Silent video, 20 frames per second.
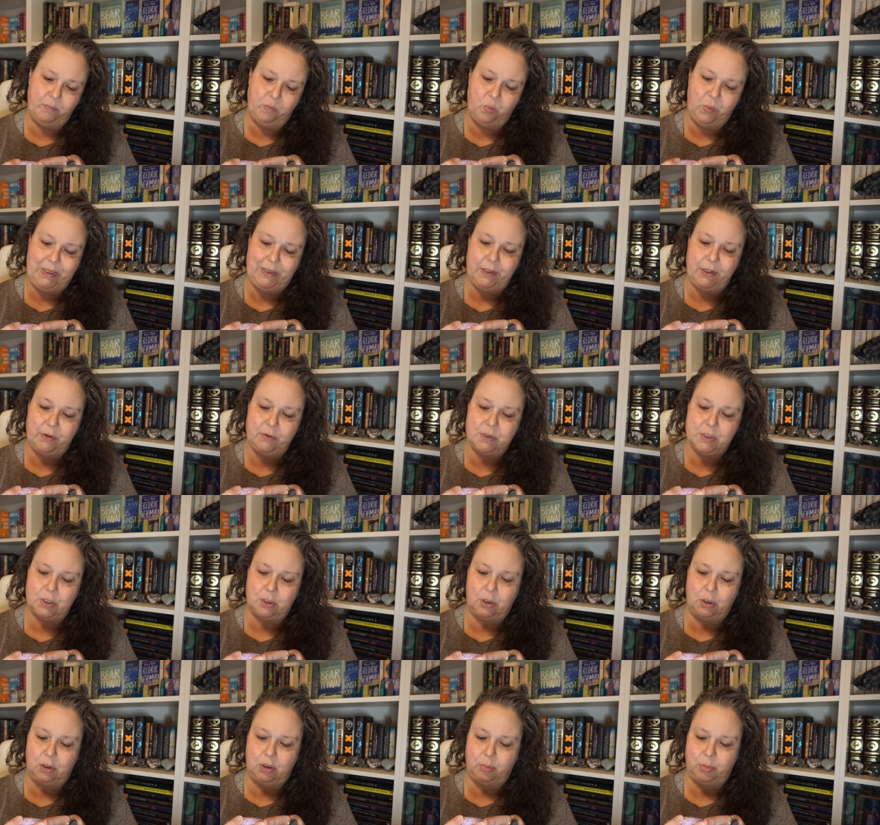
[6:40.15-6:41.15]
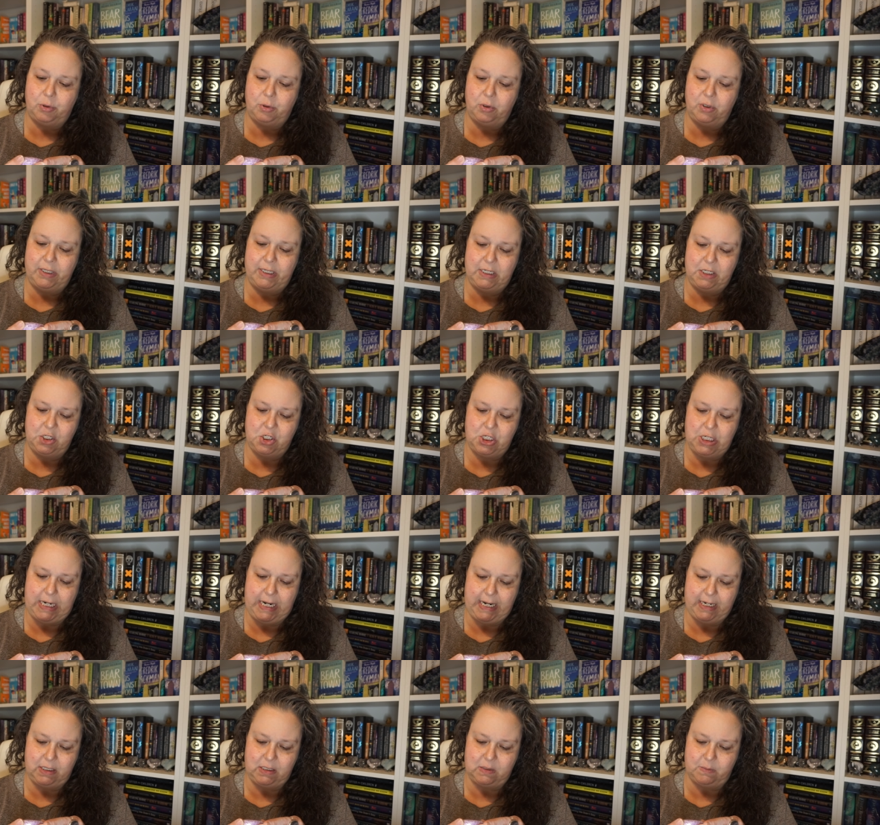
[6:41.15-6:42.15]
Willow's Herbal
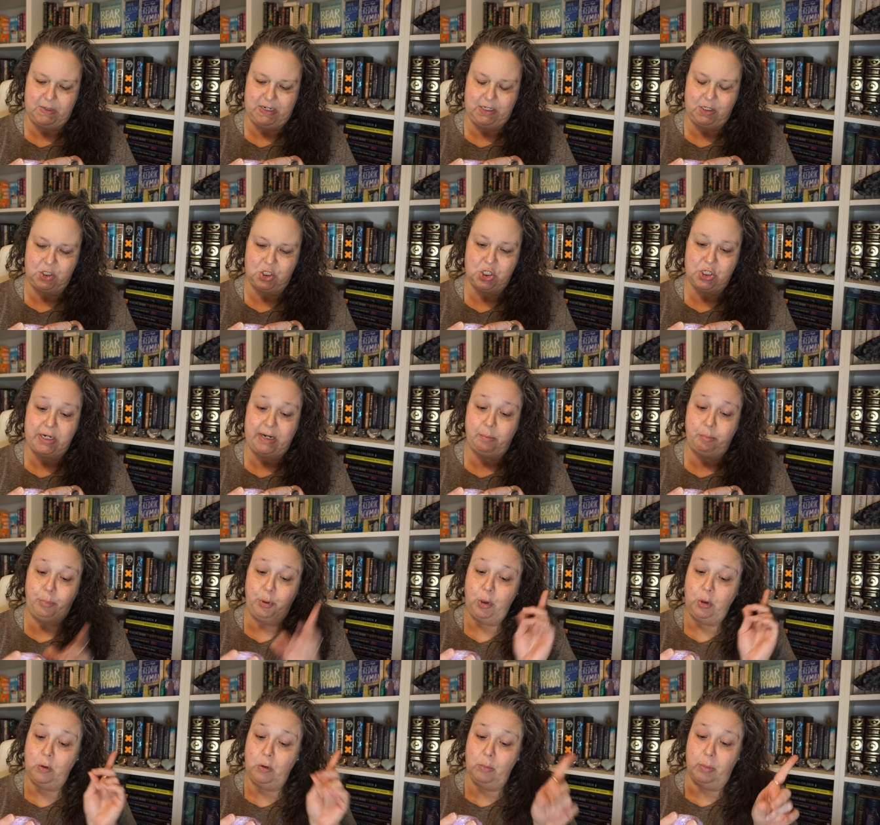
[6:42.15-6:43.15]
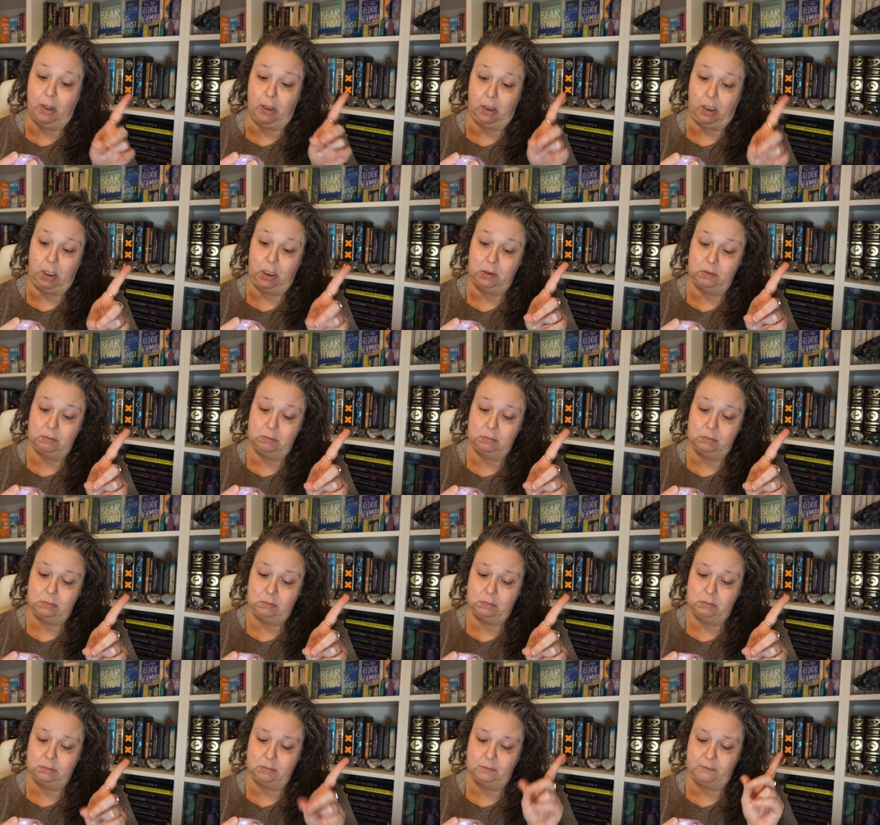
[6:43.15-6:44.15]
Enchantment Shampoo Bar
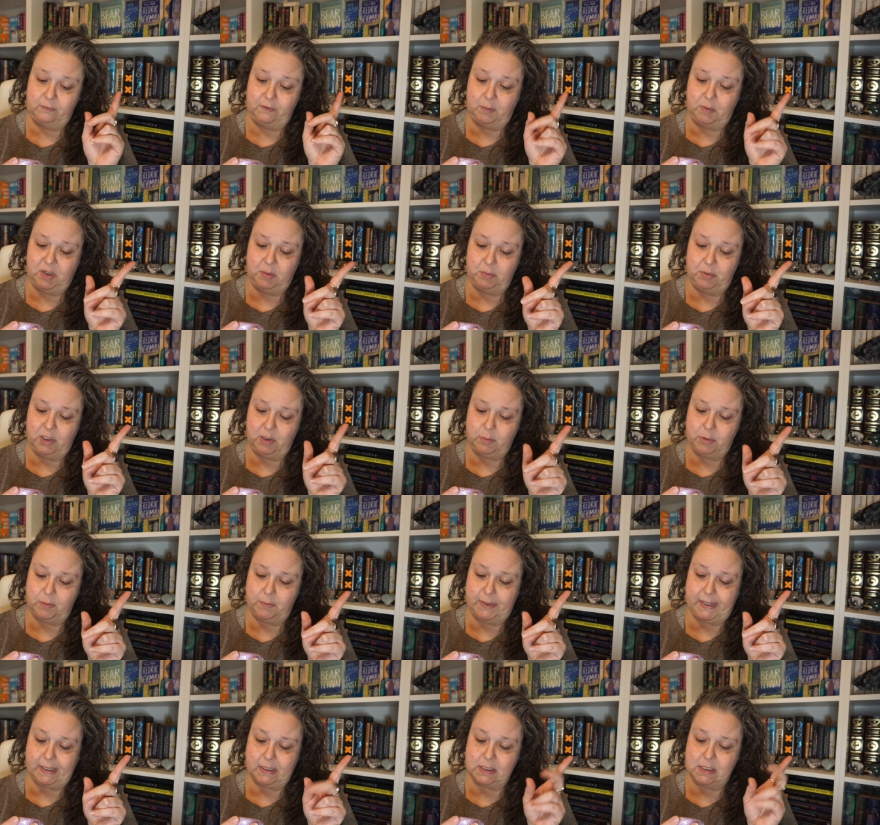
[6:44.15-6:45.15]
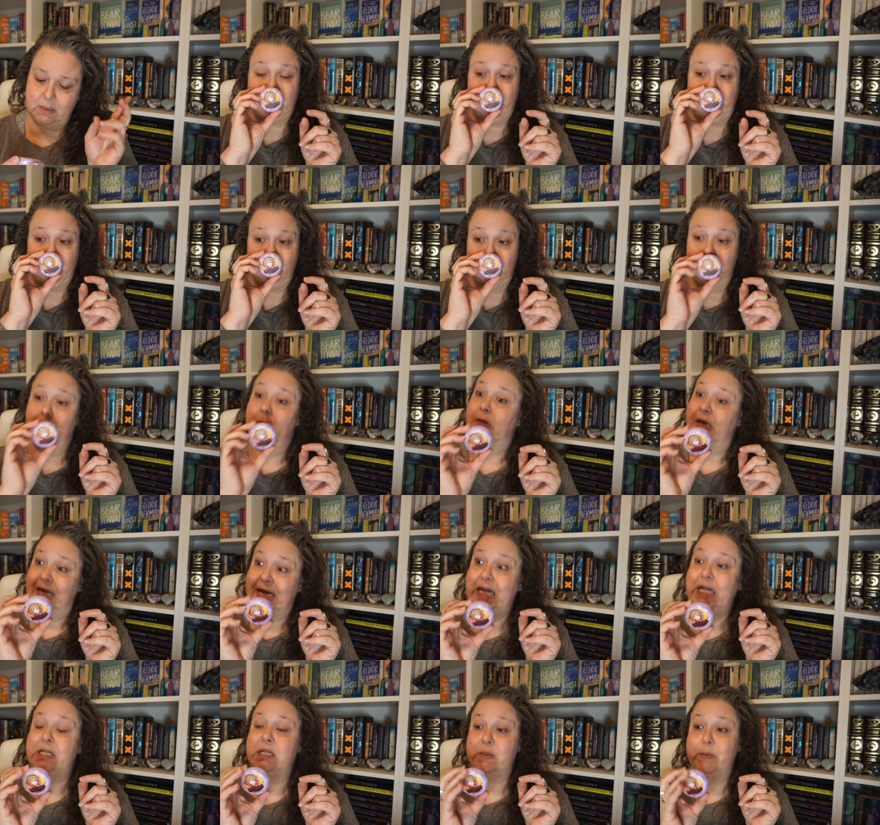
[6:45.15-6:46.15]
from Unplugged Book Box. Like,
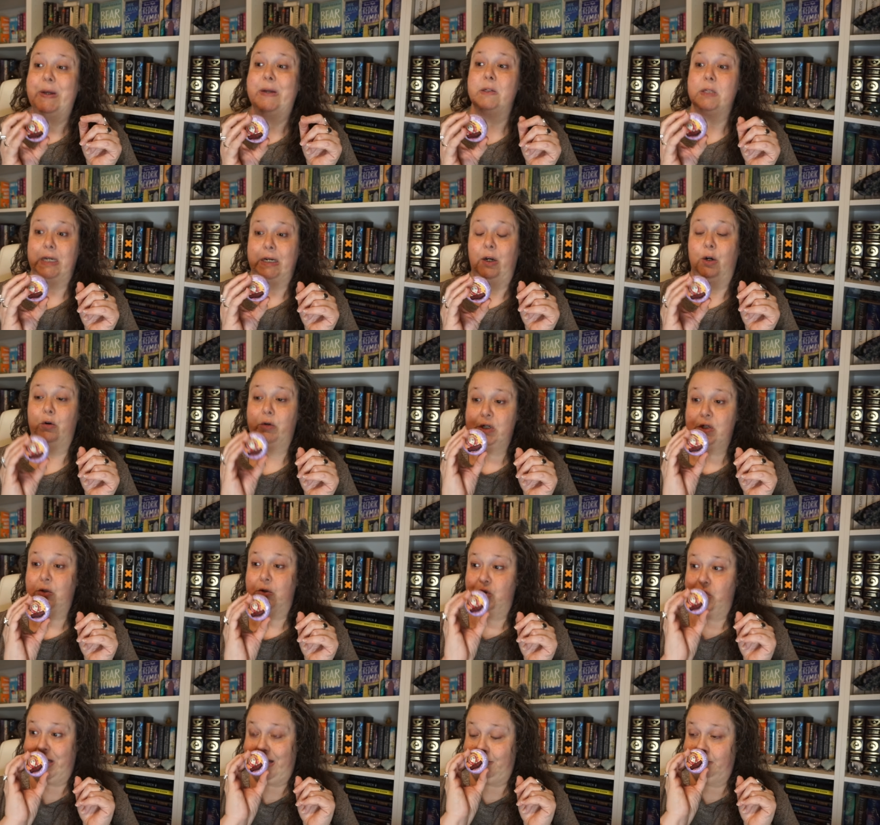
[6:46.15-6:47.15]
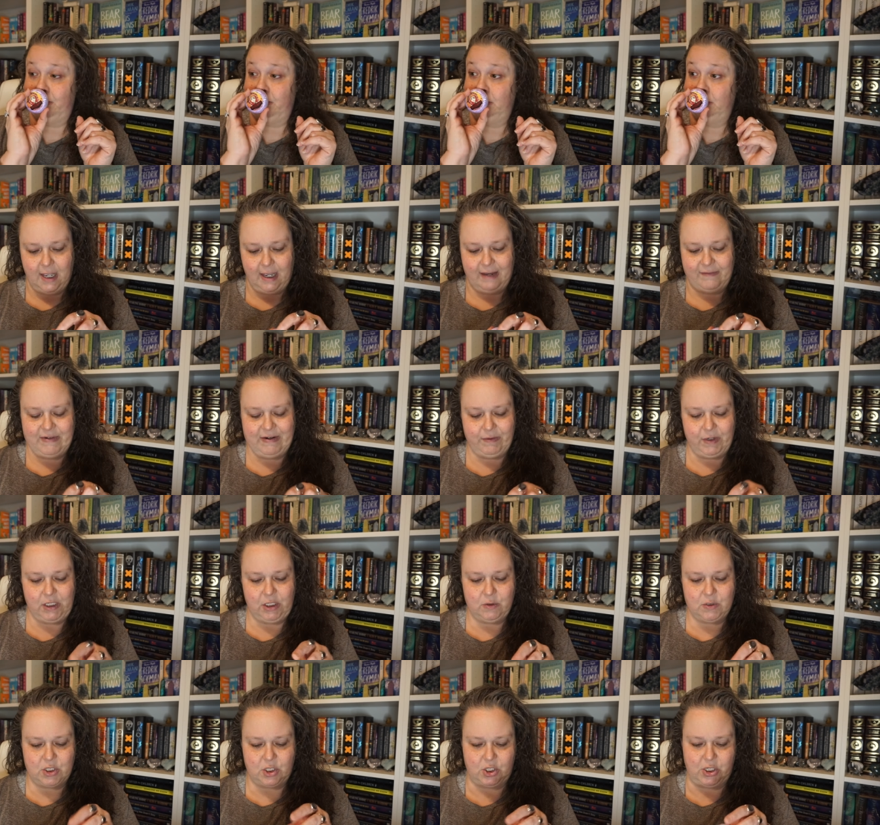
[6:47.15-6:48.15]
it smells like a crystal shop. I've never
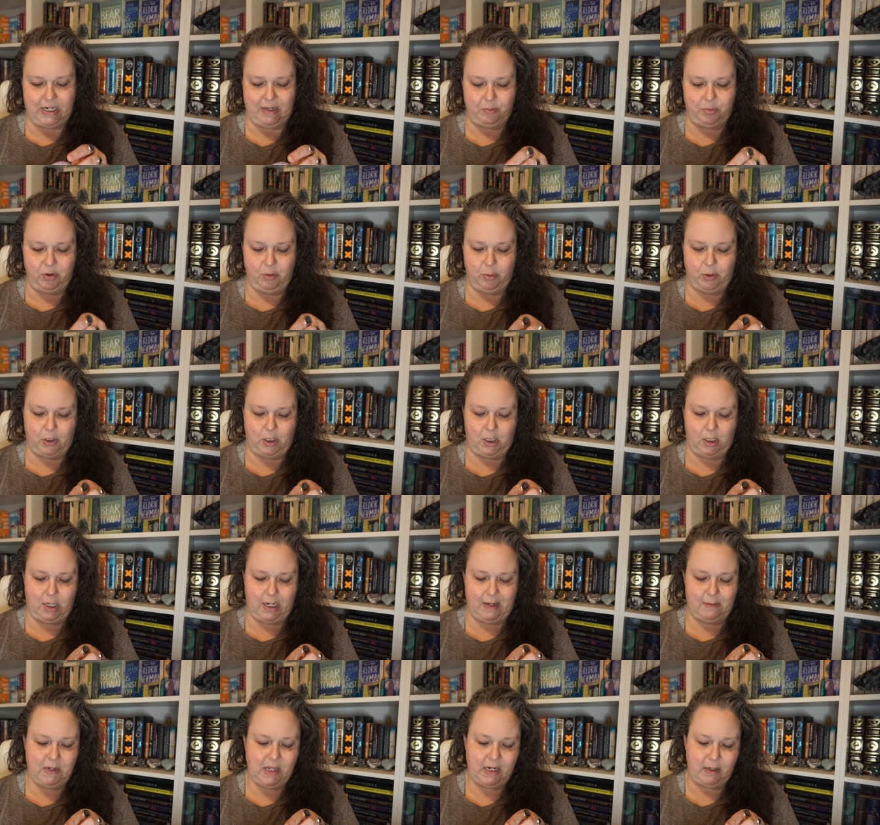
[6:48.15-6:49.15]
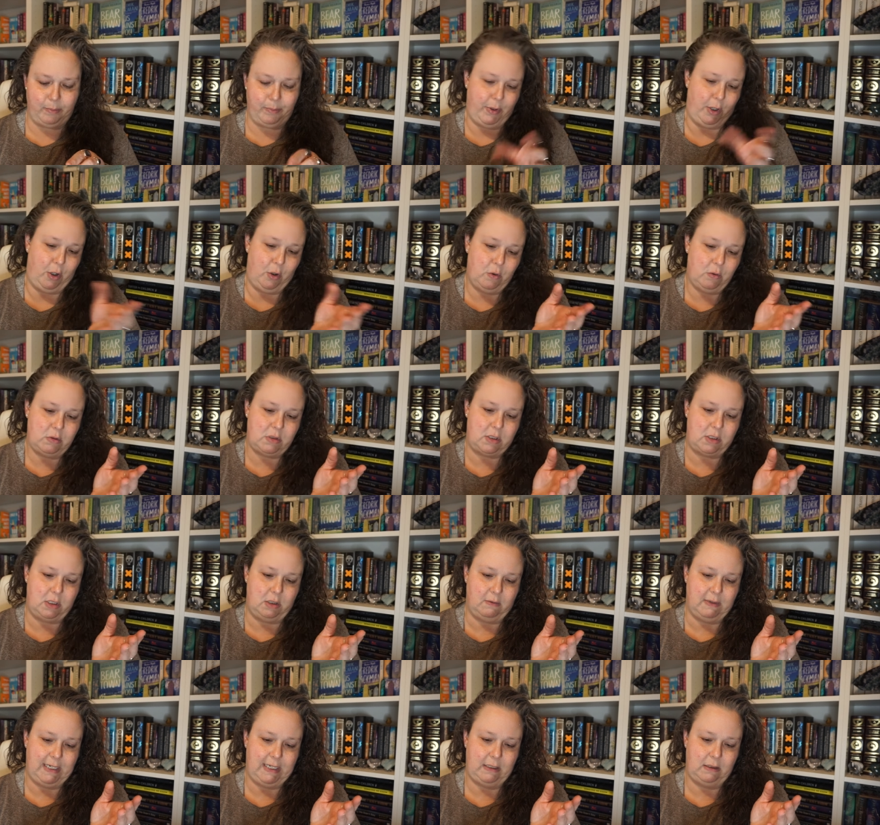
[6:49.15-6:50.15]
used a shampoo bar. I'm not opposed
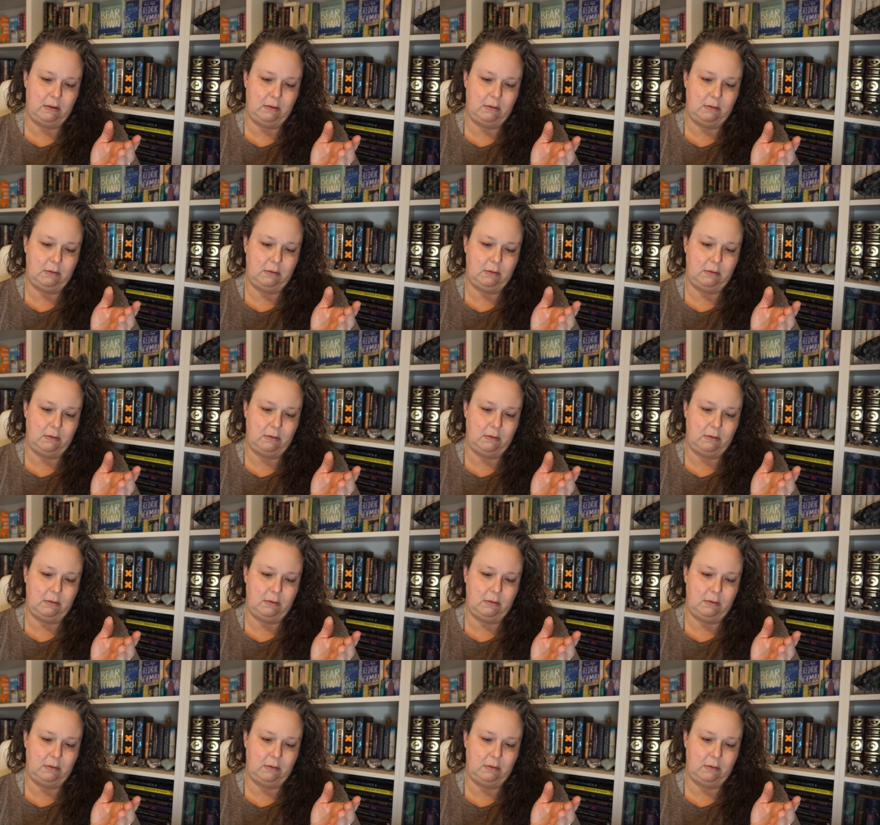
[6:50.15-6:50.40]
to it.